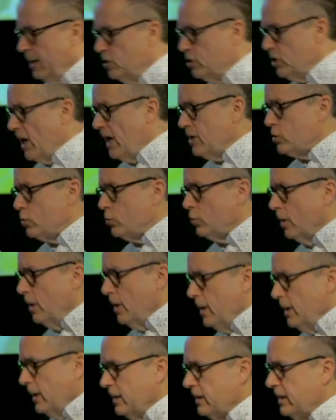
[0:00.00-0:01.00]

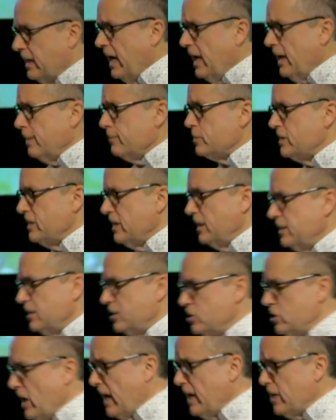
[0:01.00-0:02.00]
And Caleb said to
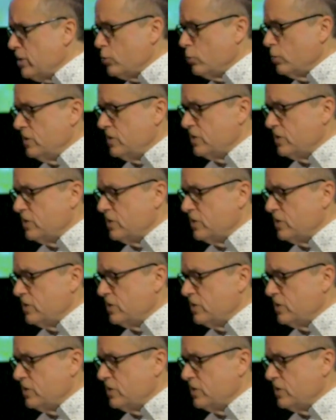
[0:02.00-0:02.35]
Joshua, he